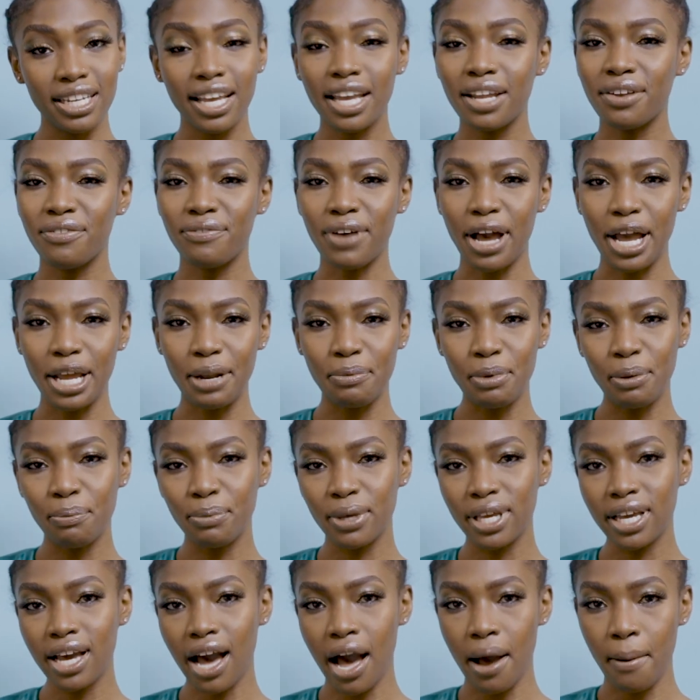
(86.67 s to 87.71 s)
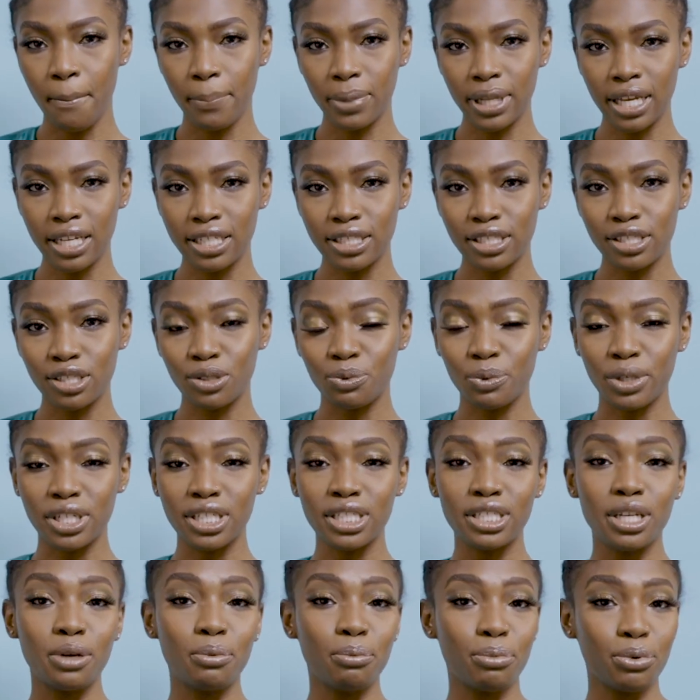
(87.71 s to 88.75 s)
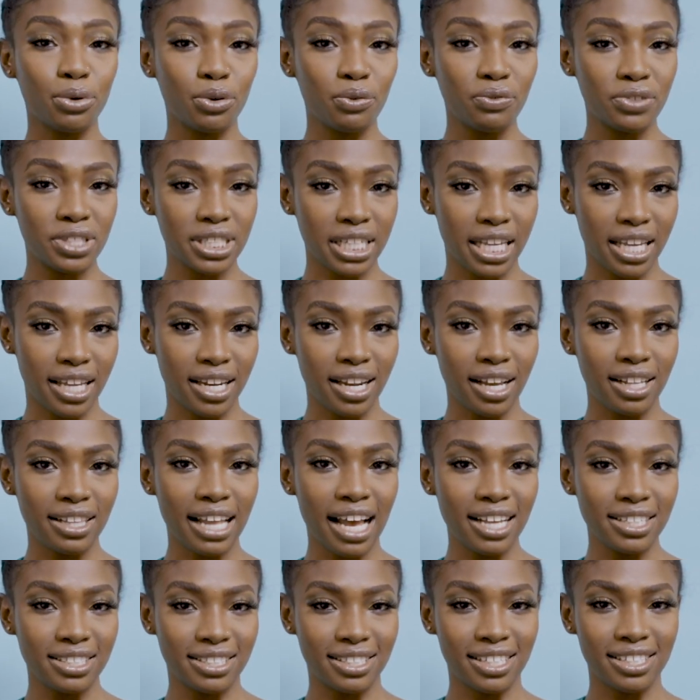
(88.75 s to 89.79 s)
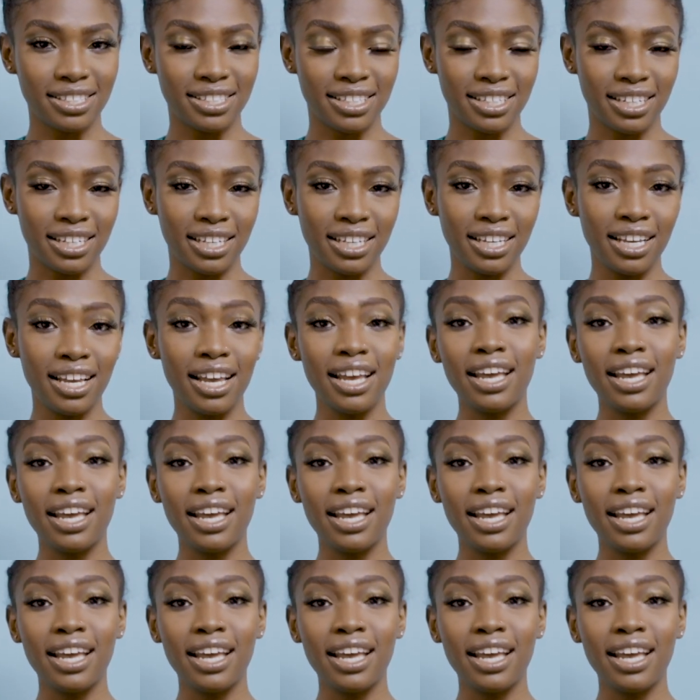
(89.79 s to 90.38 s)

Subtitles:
and vitamin B complexes, which improve skin elasticity,